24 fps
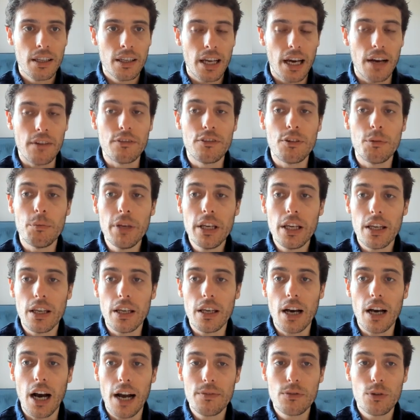And for me,
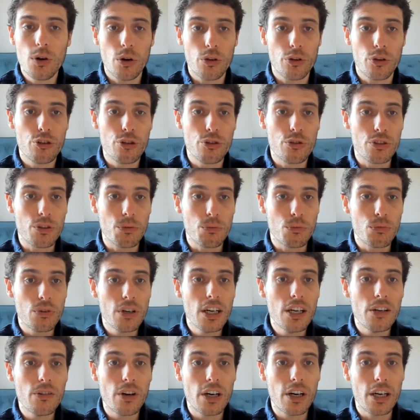I've gone through some
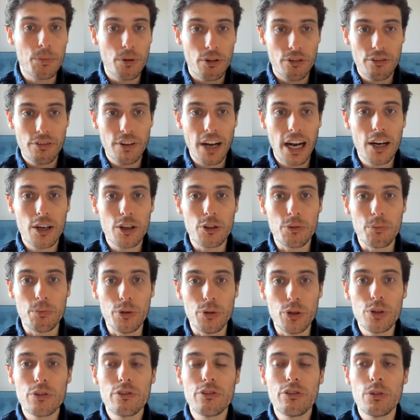really, really profound,
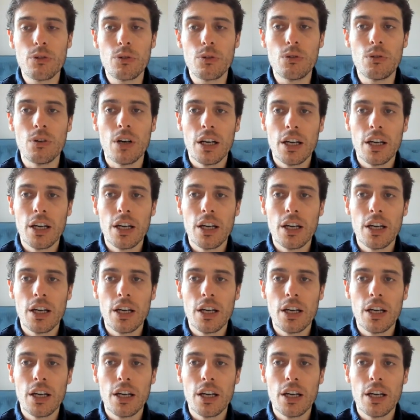beautiful,